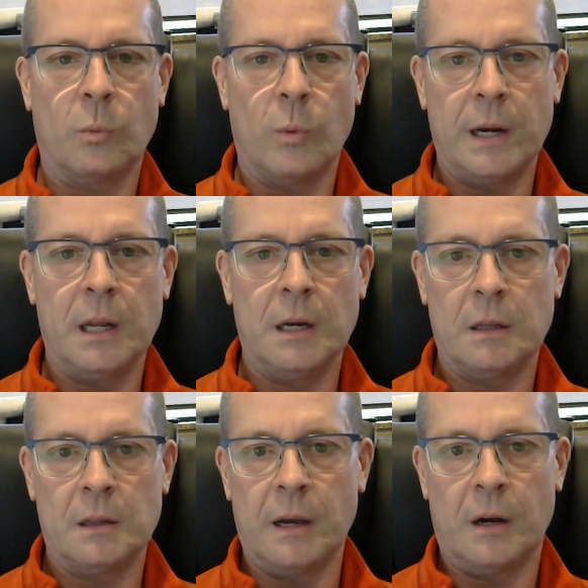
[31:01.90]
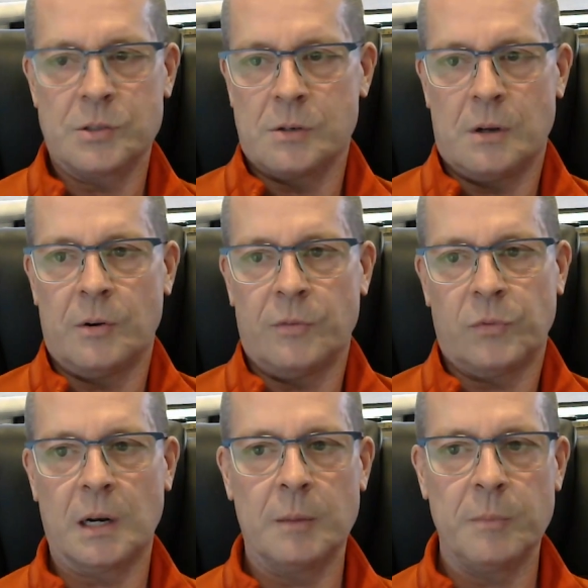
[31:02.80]
winning, and they also know if
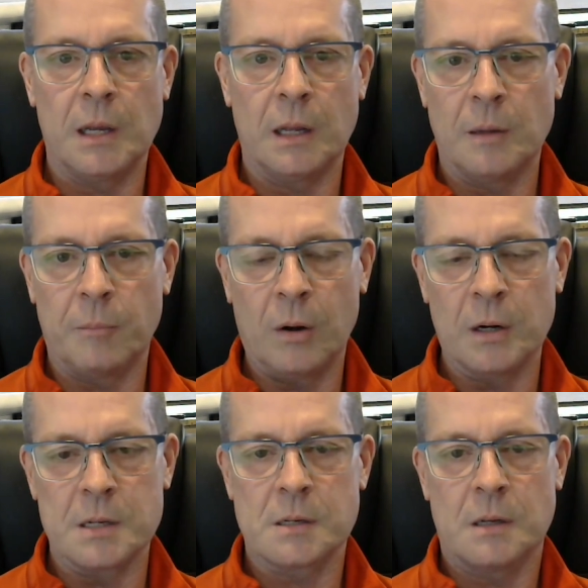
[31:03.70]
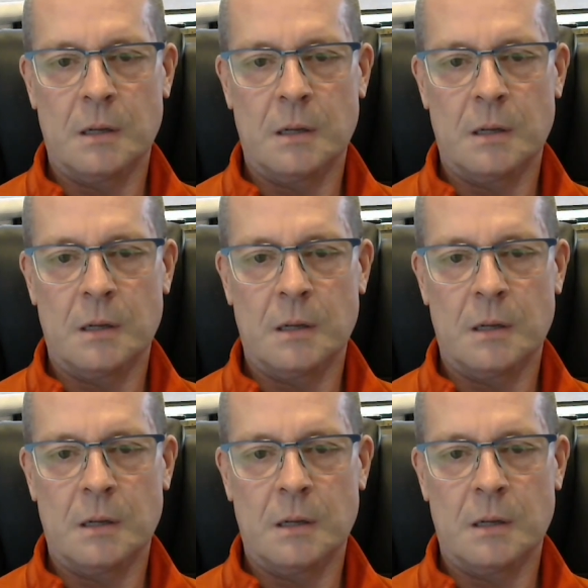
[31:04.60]
they're going to be getting a bonus.